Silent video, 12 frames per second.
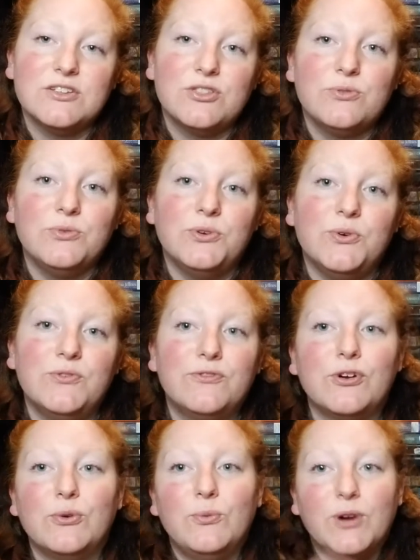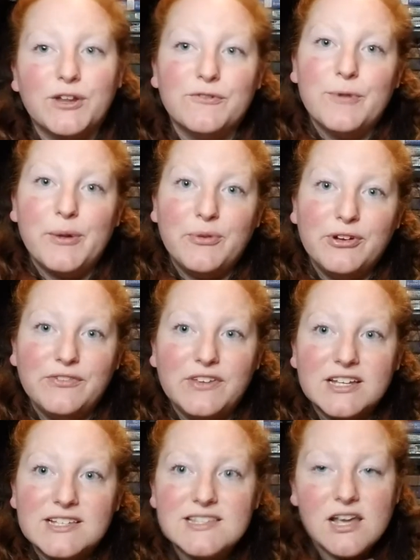through for one of my previous